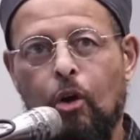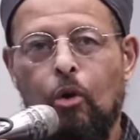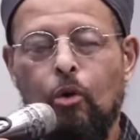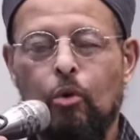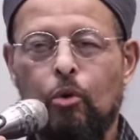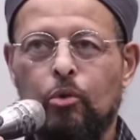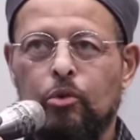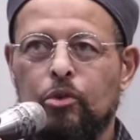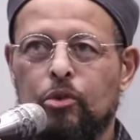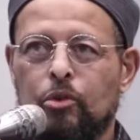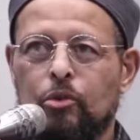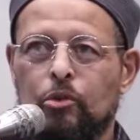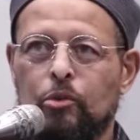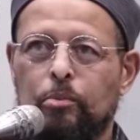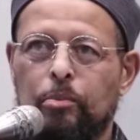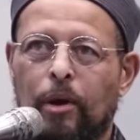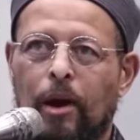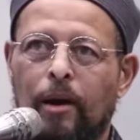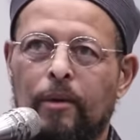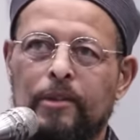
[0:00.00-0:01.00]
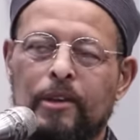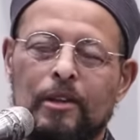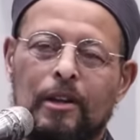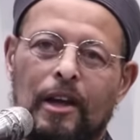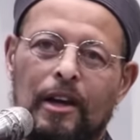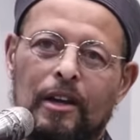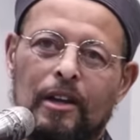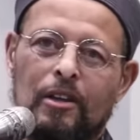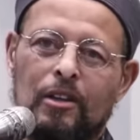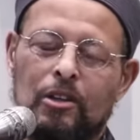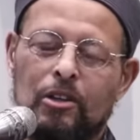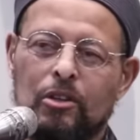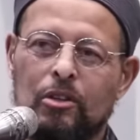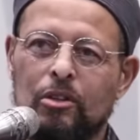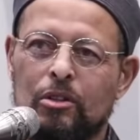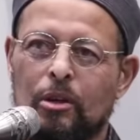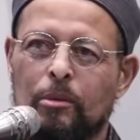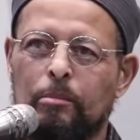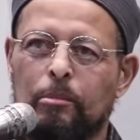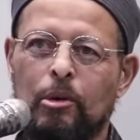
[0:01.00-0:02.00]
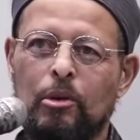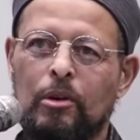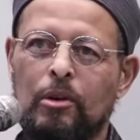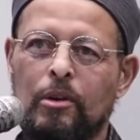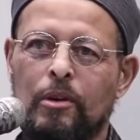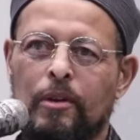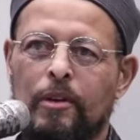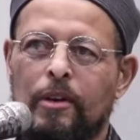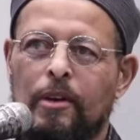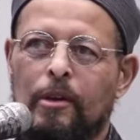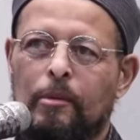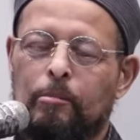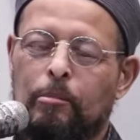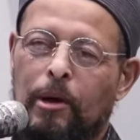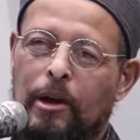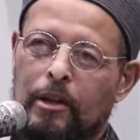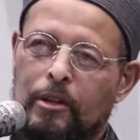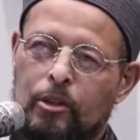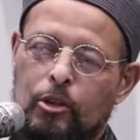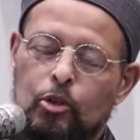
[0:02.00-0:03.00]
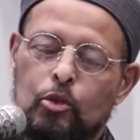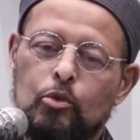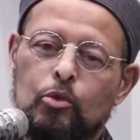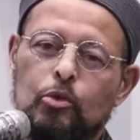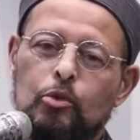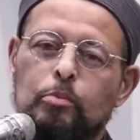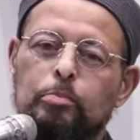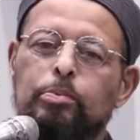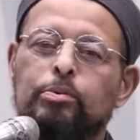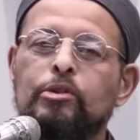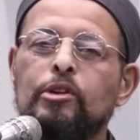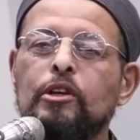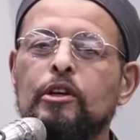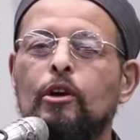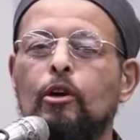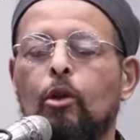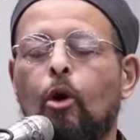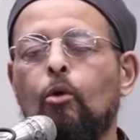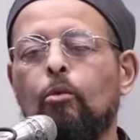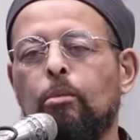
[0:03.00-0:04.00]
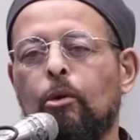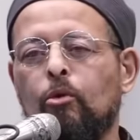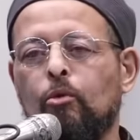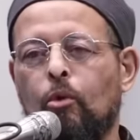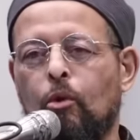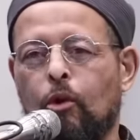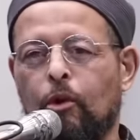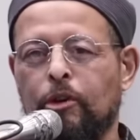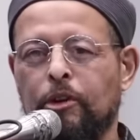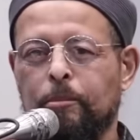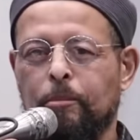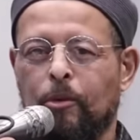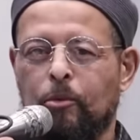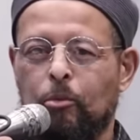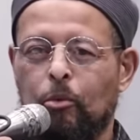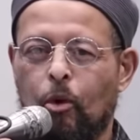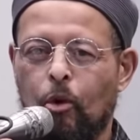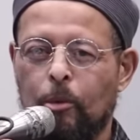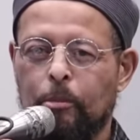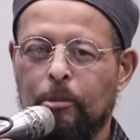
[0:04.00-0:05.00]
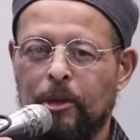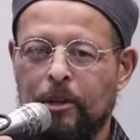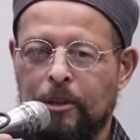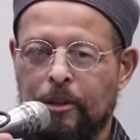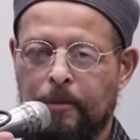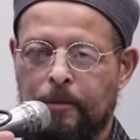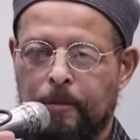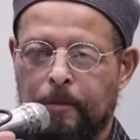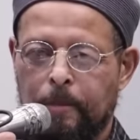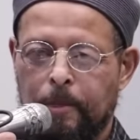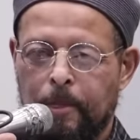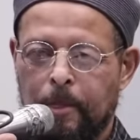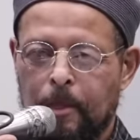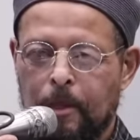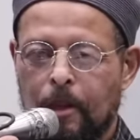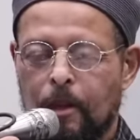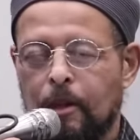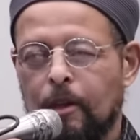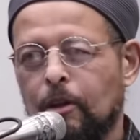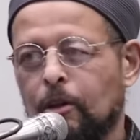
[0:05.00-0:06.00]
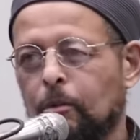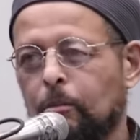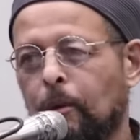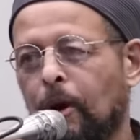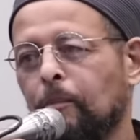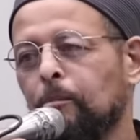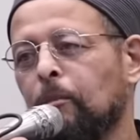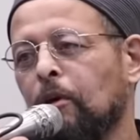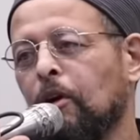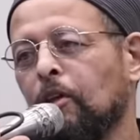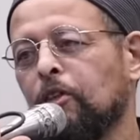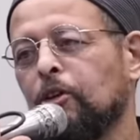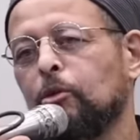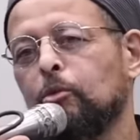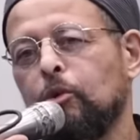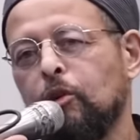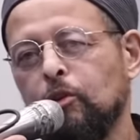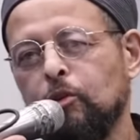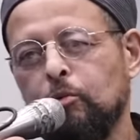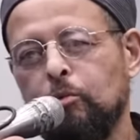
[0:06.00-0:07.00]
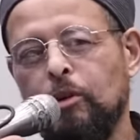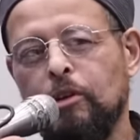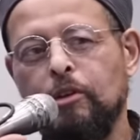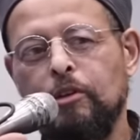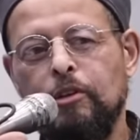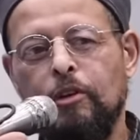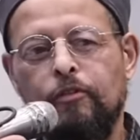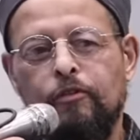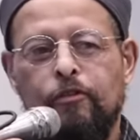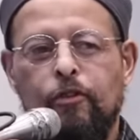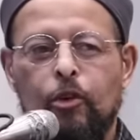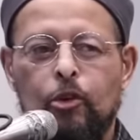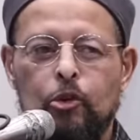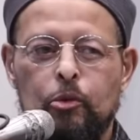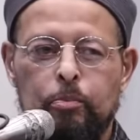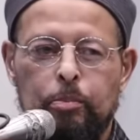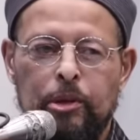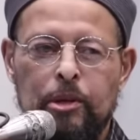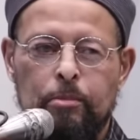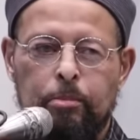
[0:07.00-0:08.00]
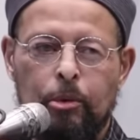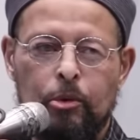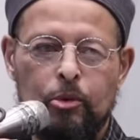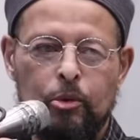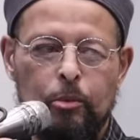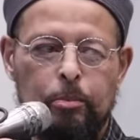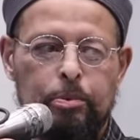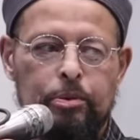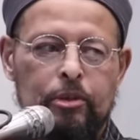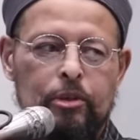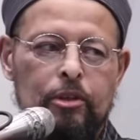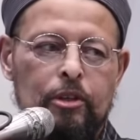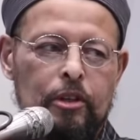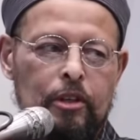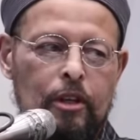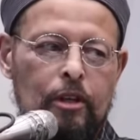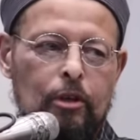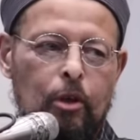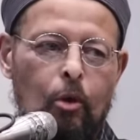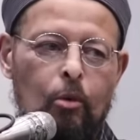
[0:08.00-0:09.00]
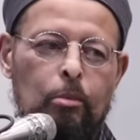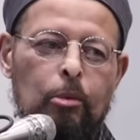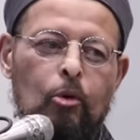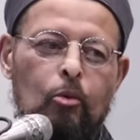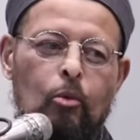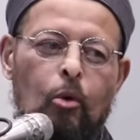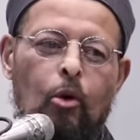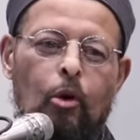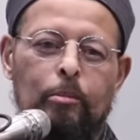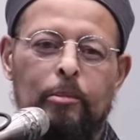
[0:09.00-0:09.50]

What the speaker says: So it was probably like December. Back, this was pre-global warming. And my mother was one of the first people to predict global warming.